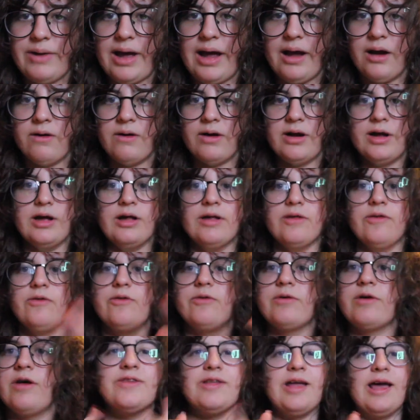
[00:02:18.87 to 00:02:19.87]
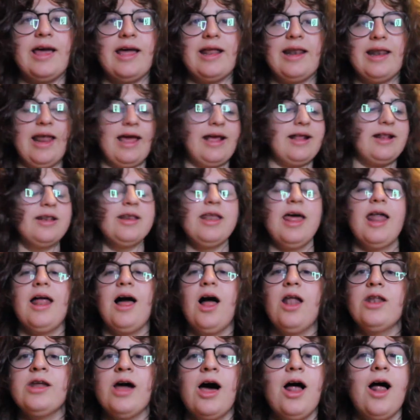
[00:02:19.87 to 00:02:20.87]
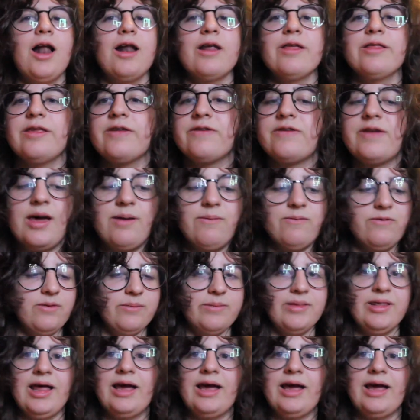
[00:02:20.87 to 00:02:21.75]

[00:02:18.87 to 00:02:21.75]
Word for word: parents, saying, like, not, not all of this came from,